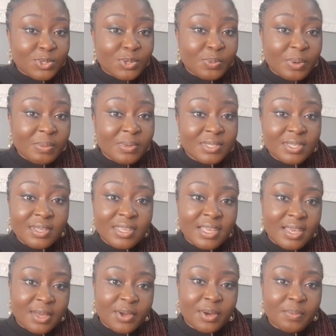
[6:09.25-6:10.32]
They'll probably say, hey,
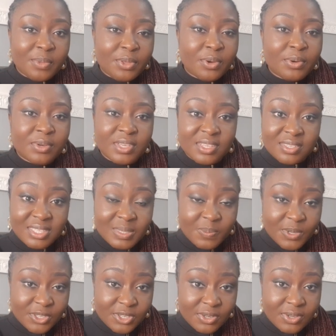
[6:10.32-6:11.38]
yeah, come in, your own case is
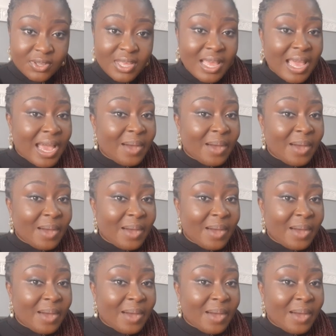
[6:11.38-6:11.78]
special.